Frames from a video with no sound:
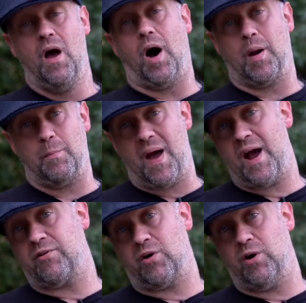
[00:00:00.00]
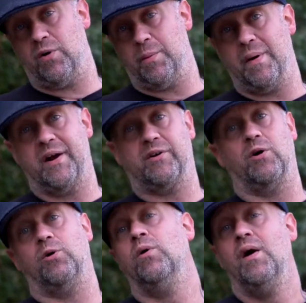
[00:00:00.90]
a macro and
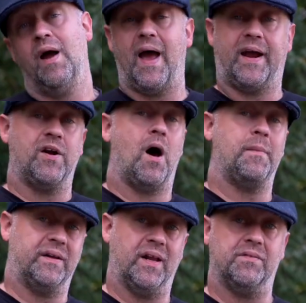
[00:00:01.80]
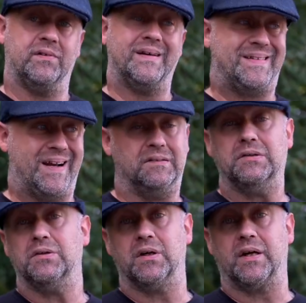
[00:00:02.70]
micro economic level and take a
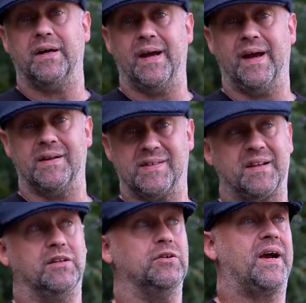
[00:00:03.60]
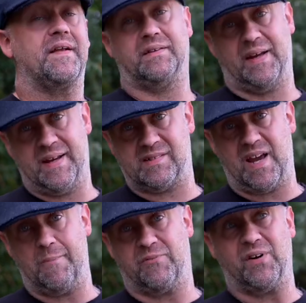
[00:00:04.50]
look and start to look at the
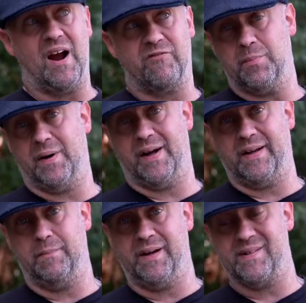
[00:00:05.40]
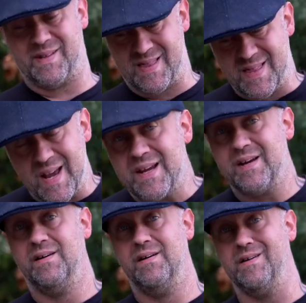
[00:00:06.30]
landscape for everybody, because I think
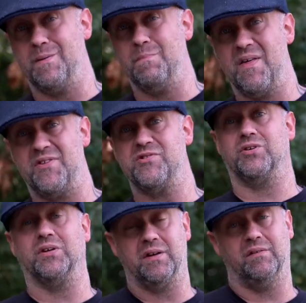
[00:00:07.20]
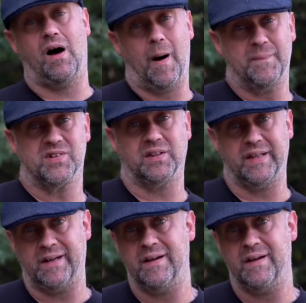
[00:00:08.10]
your methods are a little obsolete